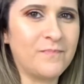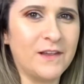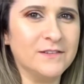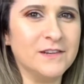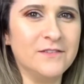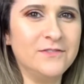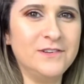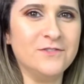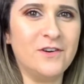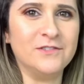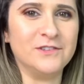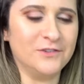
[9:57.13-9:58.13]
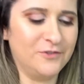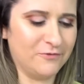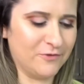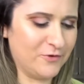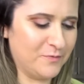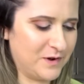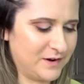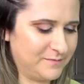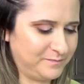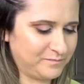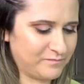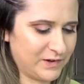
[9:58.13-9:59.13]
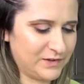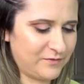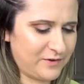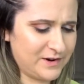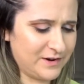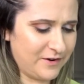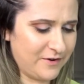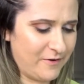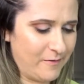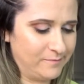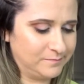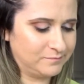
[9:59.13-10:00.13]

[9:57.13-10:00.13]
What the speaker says: It's definitely not Dunkaroo, but it's freaking good.